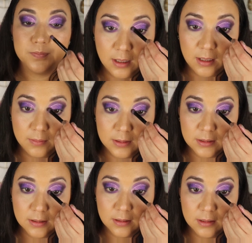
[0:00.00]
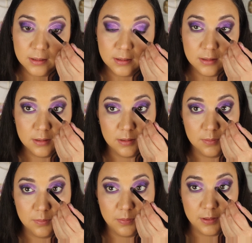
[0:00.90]
And I'm just gonna
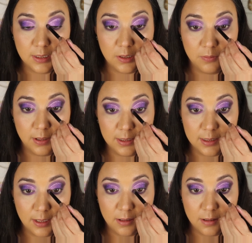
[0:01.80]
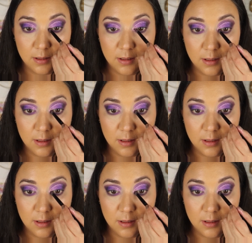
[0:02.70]
Put that right there.